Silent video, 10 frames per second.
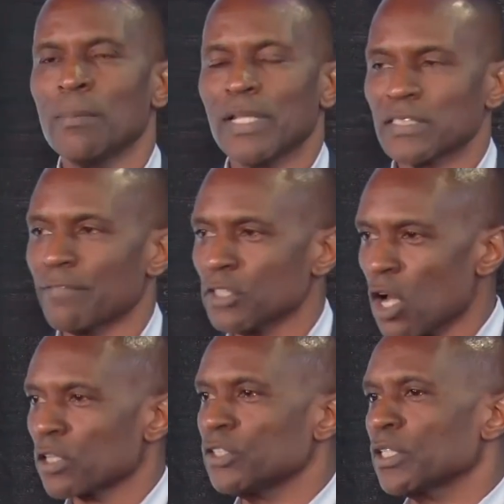but as I've
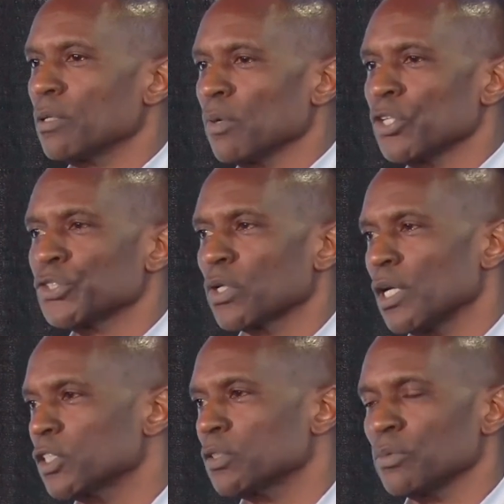talked to commercial
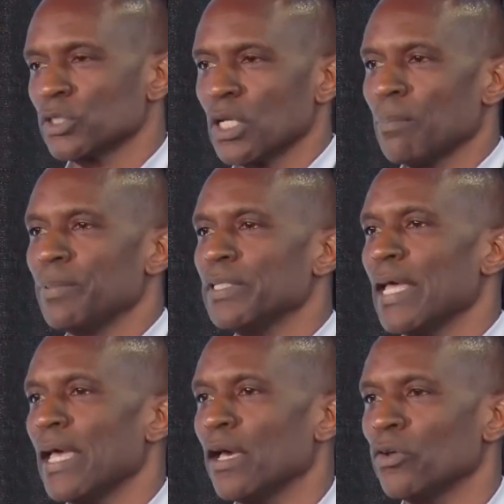customers up and
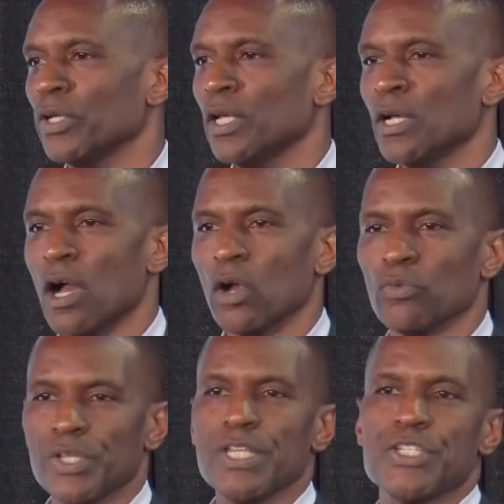down our
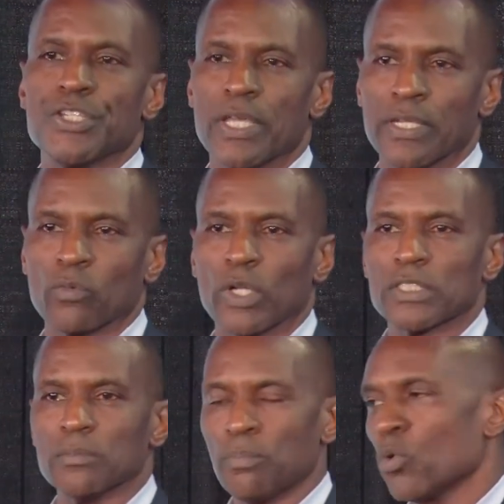region,
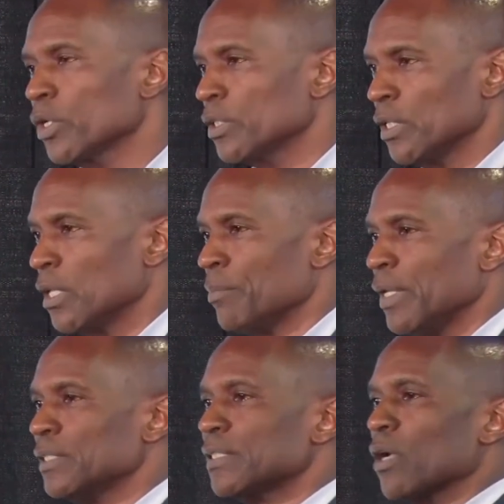what's important to them, it
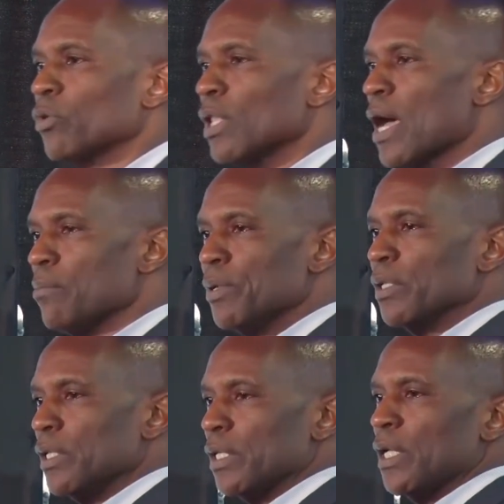is that
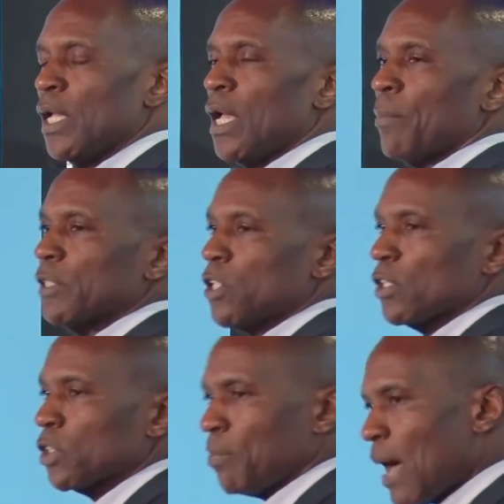reliability, but it's
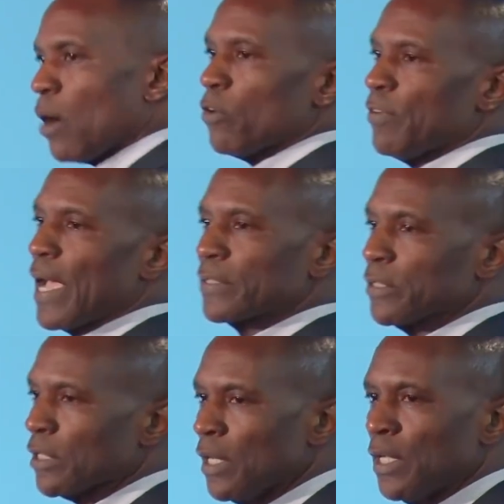also the power factor.
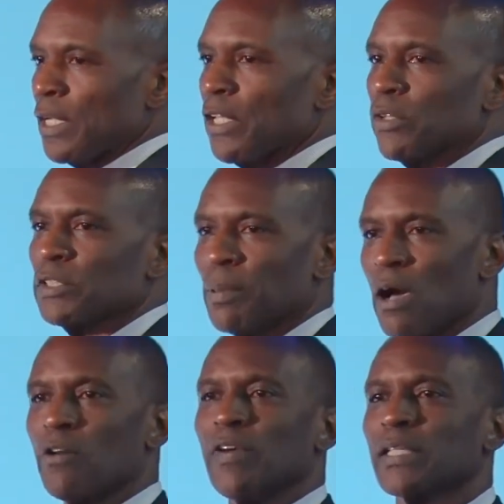You know, it's the
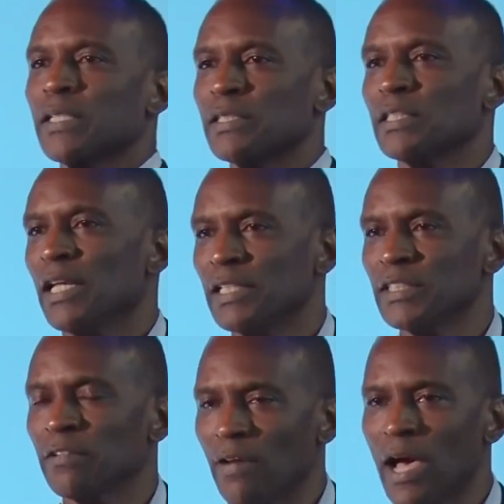power factor that
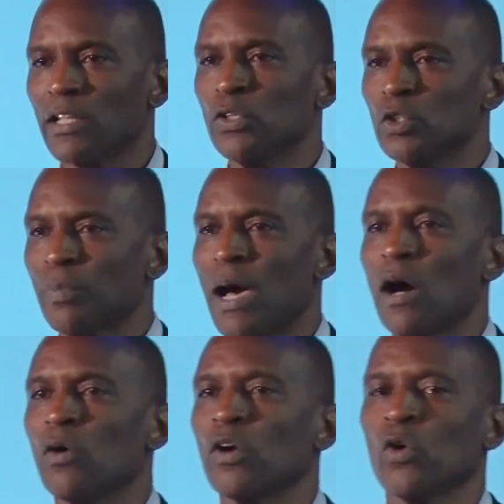says, if I lose
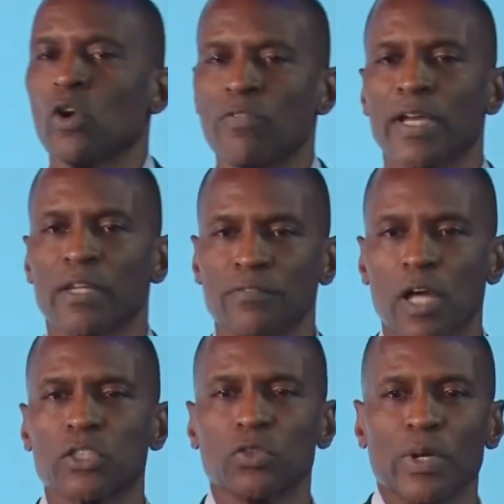power or if I get
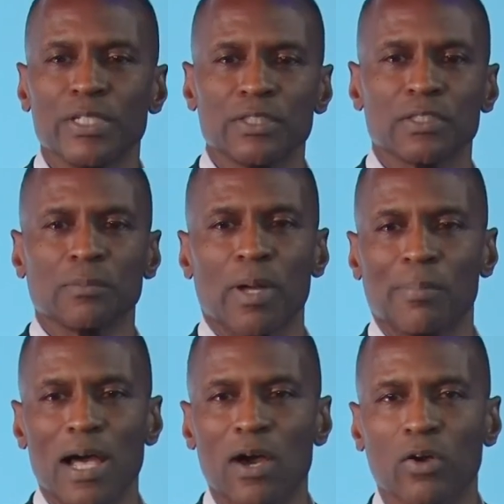fluctuations in my
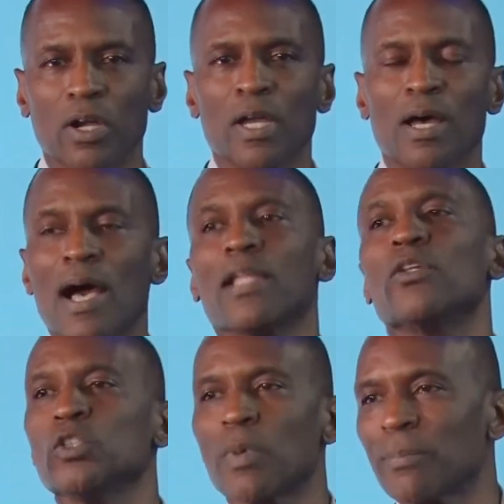power, I
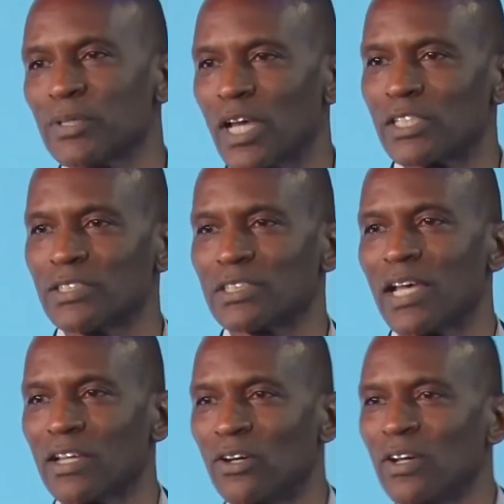lose my production
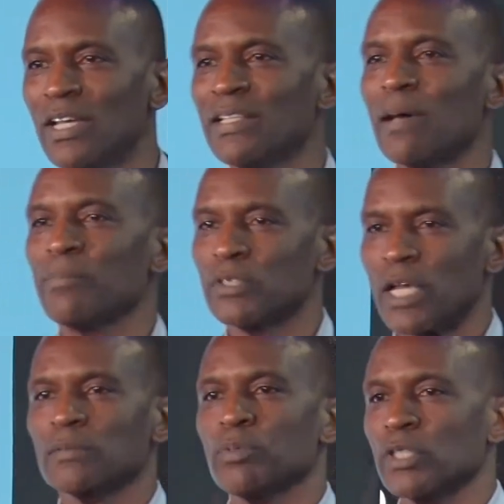cycle. That
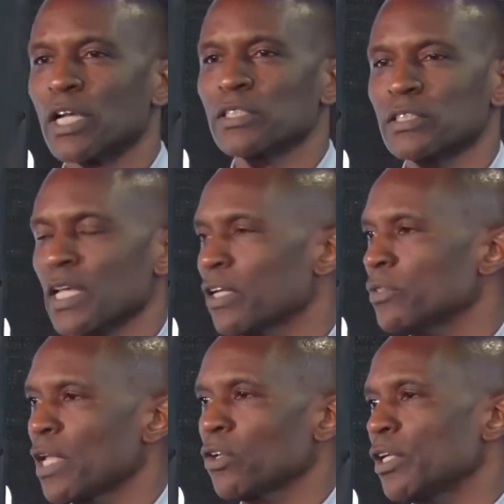production cycle
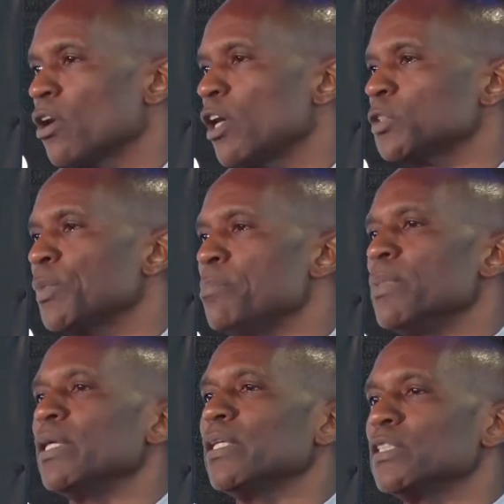not only costs me
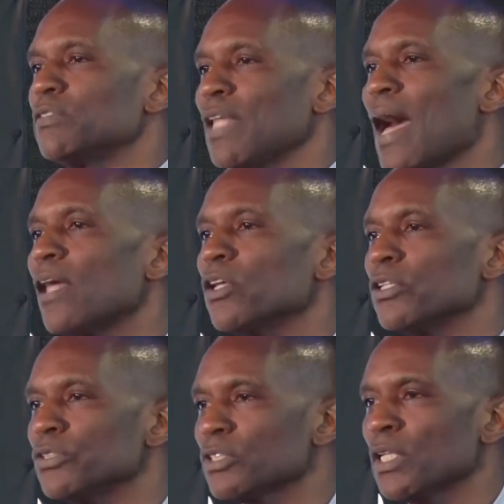millions of
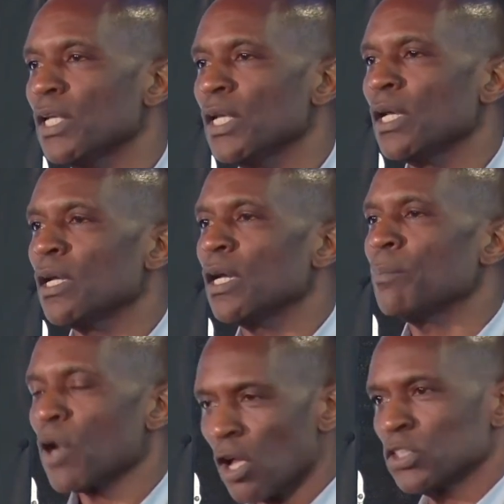dollars,
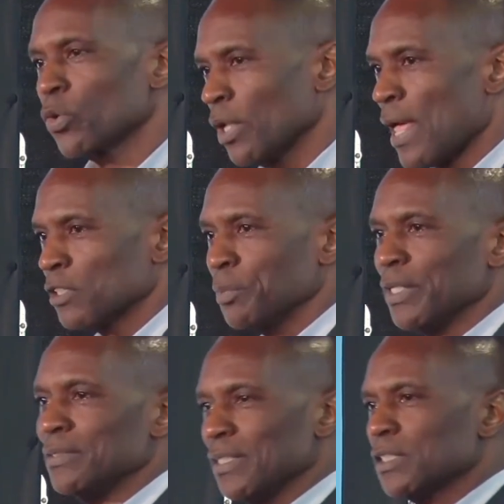but also it allows me
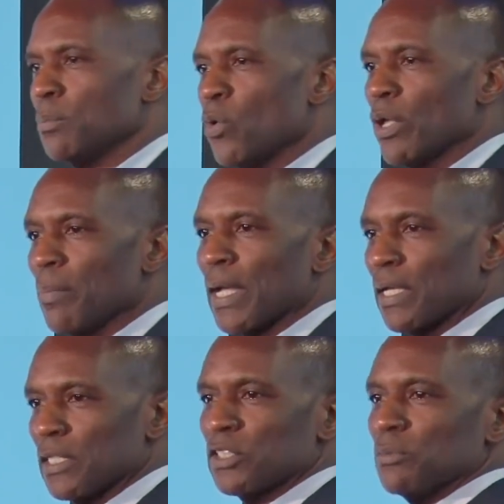to disappoint my
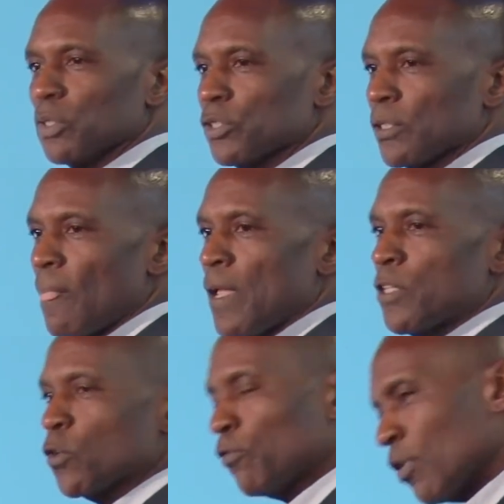customers.
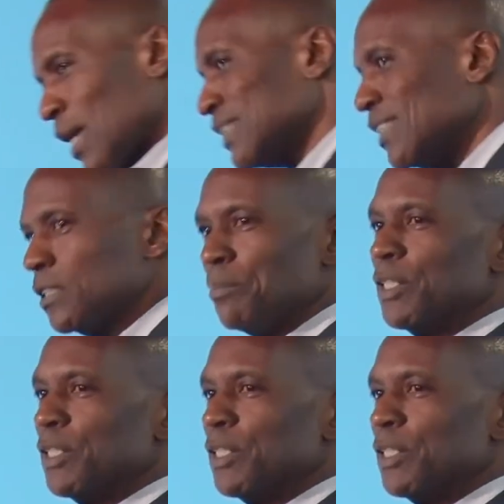So for us as a